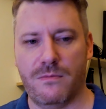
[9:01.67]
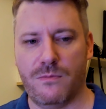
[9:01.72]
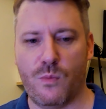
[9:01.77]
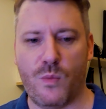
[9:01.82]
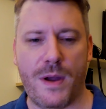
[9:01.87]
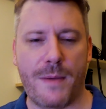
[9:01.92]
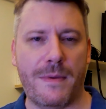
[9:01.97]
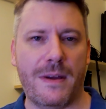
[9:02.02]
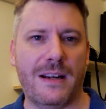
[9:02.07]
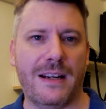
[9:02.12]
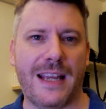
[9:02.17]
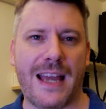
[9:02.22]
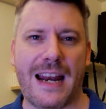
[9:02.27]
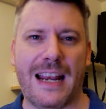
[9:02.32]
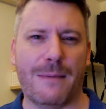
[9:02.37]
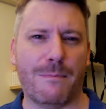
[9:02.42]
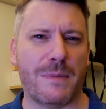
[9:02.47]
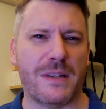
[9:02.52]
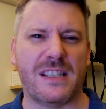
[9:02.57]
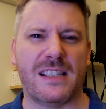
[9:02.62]
women
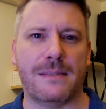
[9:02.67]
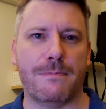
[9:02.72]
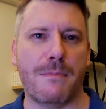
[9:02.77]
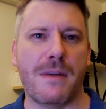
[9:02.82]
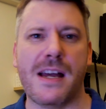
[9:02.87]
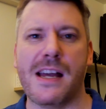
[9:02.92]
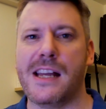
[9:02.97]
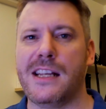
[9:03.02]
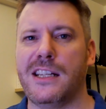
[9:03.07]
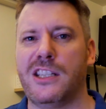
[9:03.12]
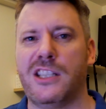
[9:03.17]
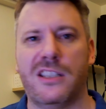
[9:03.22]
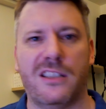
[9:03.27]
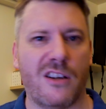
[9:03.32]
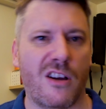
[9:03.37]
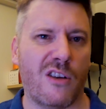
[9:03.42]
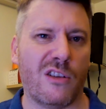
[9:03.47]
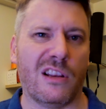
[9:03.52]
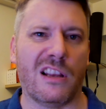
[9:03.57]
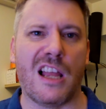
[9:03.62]
getting
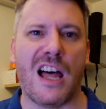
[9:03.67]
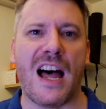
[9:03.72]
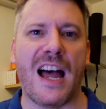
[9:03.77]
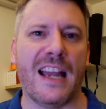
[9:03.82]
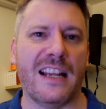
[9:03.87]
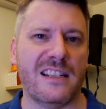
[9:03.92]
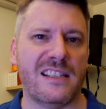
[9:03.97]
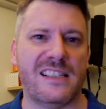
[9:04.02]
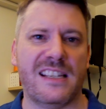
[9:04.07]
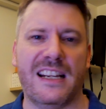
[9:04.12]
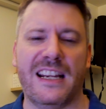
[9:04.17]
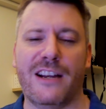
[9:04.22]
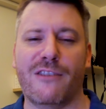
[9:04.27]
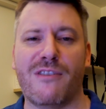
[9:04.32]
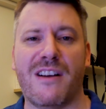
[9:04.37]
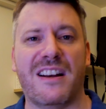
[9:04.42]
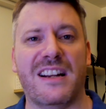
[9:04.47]
besmirched online sitting around